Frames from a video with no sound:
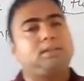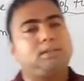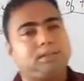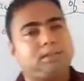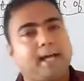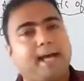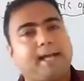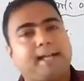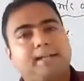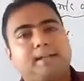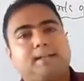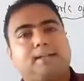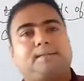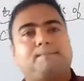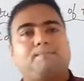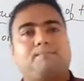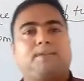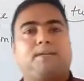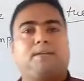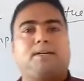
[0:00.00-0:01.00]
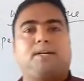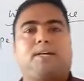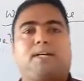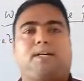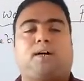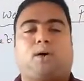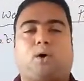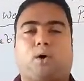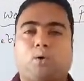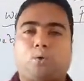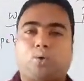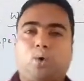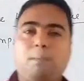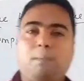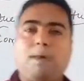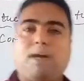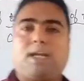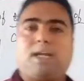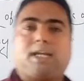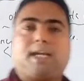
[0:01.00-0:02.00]
then
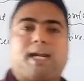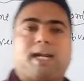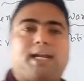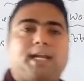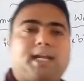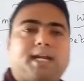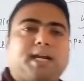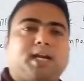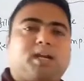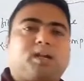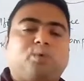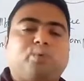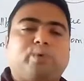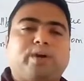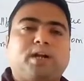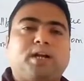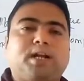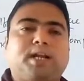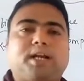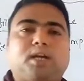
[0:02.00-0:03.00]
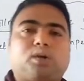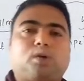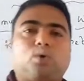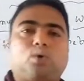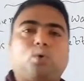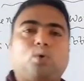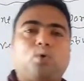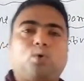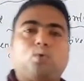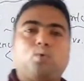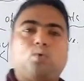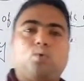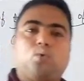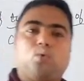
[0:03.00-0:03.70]
automatically it will lead to